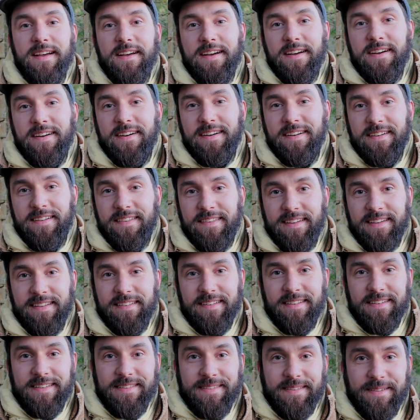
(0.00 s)

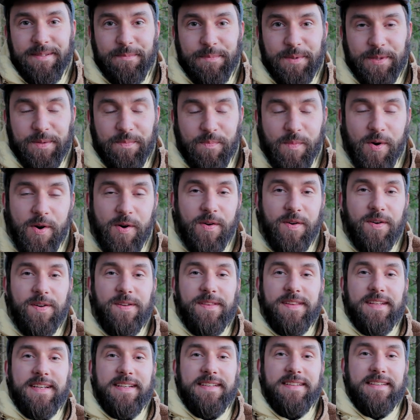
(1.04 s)
then a little bit
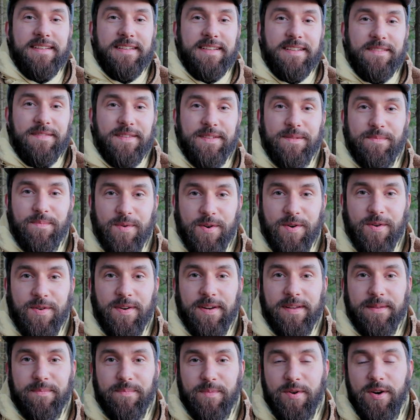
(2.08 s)
more, then even
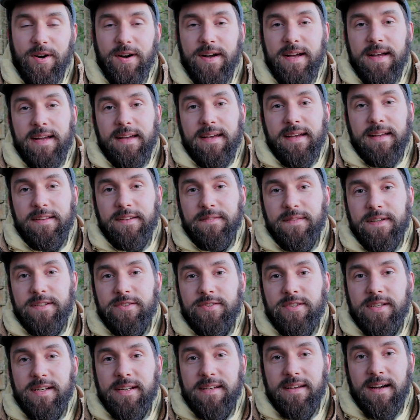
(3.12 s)
more and more. And
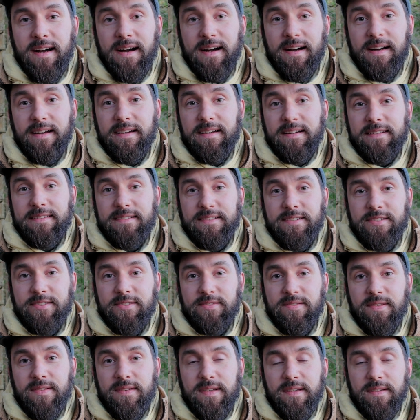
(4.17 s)
eventually I
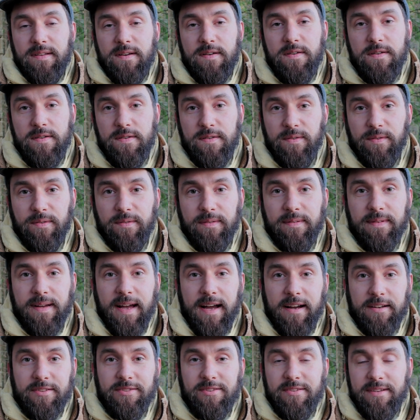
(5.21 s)
understood that, oh,
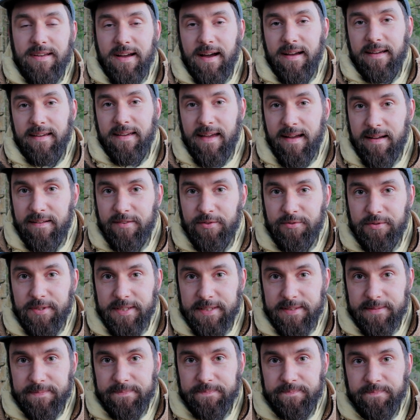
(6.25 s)
actually I can
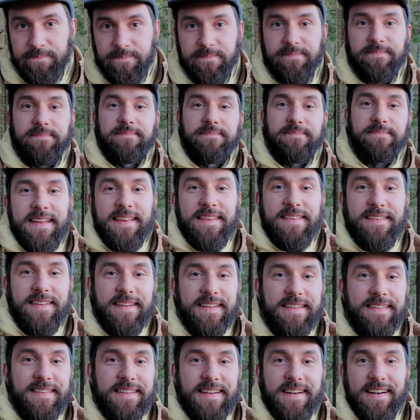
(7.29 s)
run.
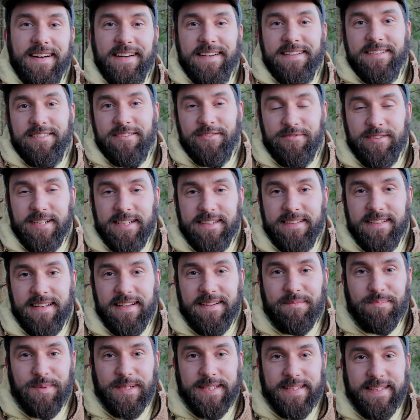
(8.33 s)
Then I read
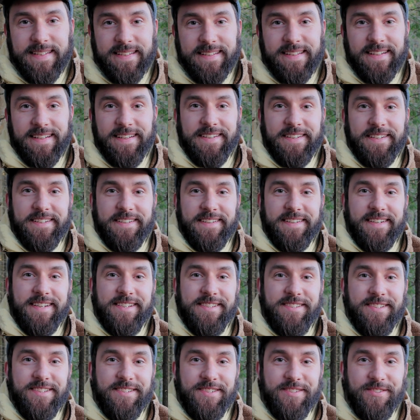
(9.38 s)
a bit,
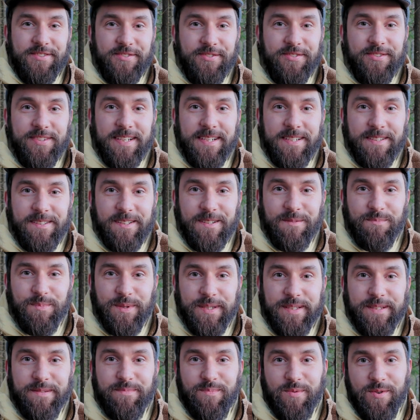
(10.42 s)
understood a little
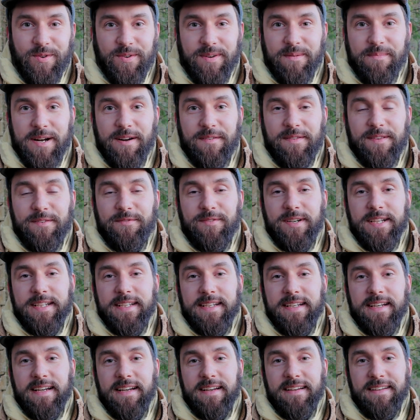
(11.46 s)
bit more about the
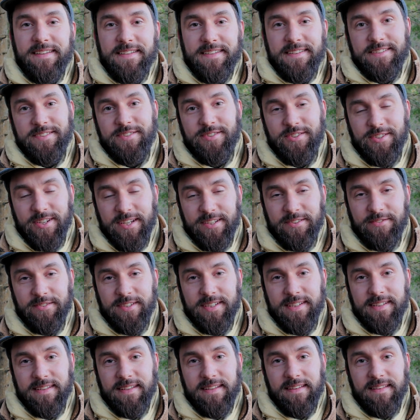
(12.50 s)
running in
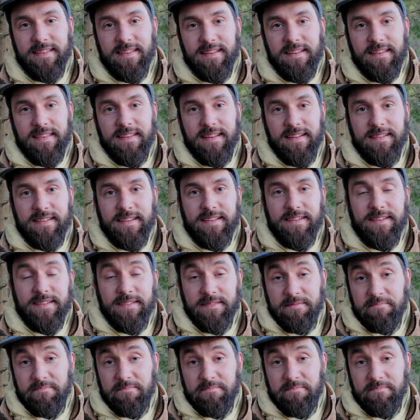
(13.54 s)
general, and then I